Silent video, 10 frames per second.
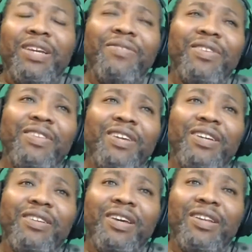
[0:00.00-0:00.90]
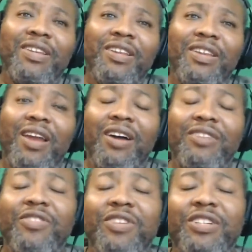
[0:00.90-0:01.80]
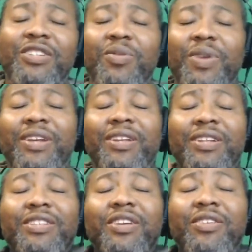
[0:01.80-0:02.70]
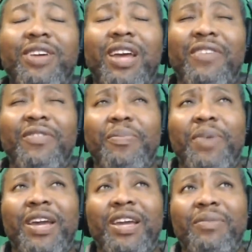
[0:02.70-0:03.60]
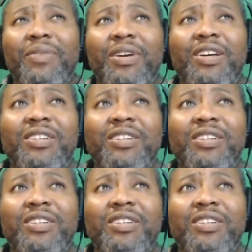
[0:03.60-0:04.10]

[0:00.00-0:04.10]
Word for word: then, in the non-traditional way, it's still kind of a pain because